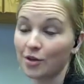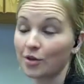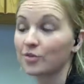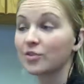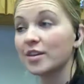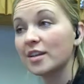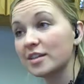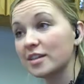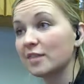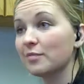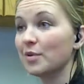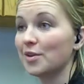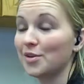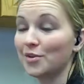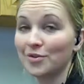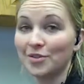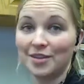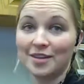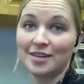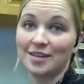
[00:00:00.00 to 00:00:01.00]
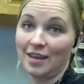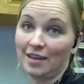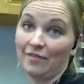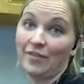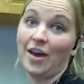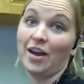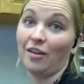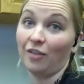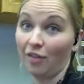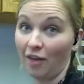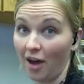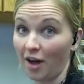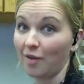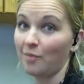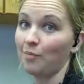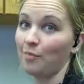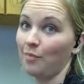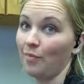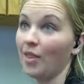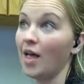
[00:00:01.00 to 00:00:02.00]
So since I've been using this, I've had a lot
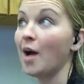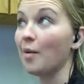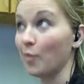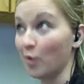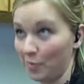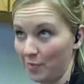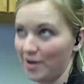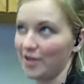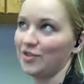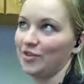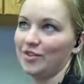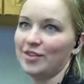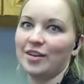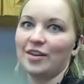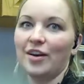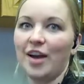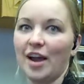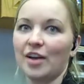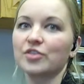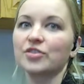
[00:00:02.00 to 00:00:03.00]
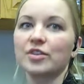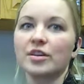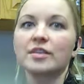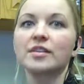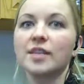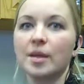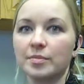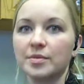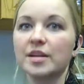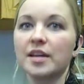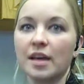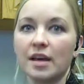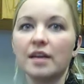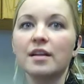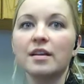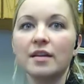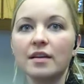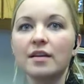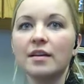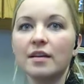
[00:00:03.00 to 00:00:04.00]
more patients that are actually accepting it.